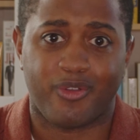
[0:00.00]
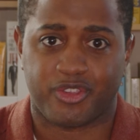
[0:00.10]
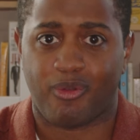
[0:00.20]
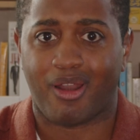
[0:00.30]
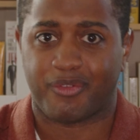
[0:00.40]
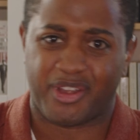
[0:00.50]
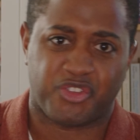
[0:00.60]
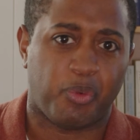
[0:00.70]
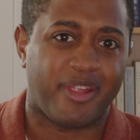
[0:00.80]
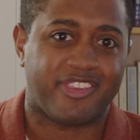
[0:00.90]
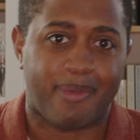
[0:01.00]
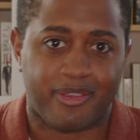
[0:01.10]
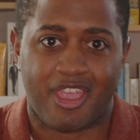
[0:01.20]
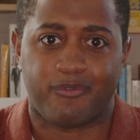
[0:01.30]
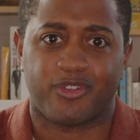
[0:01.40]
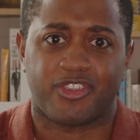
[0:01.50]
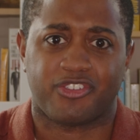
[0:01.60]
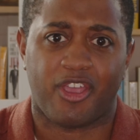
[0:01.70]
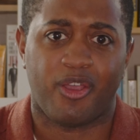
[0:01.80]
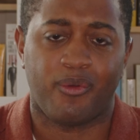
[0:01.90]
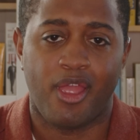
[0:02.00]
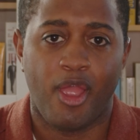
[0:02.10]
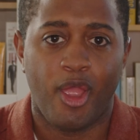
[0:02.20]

There's a lot of like tweets about San Francisco.